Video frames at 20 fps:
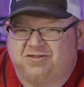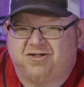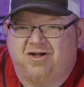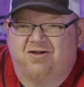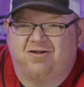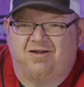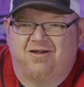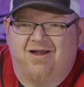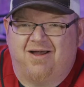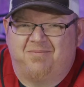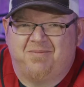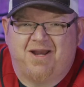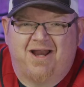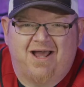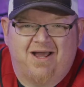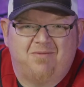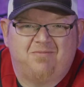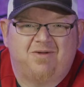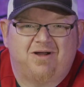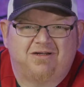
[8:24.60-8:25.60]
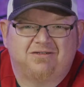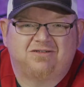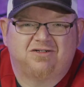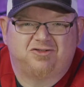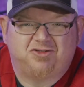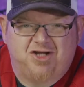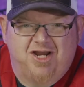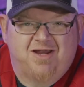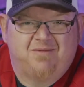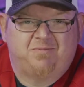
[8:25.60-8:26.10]
show you, how much a
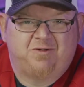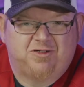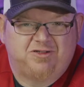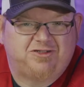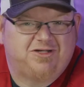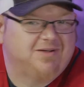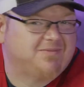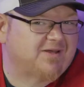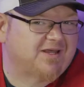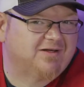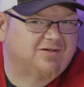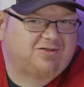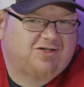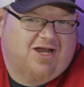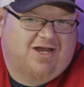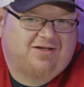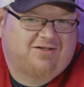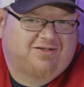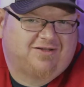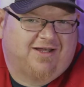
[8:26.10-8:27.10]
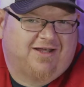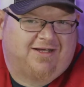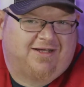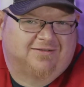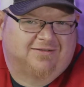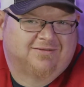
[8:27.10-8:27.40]
championship can change things.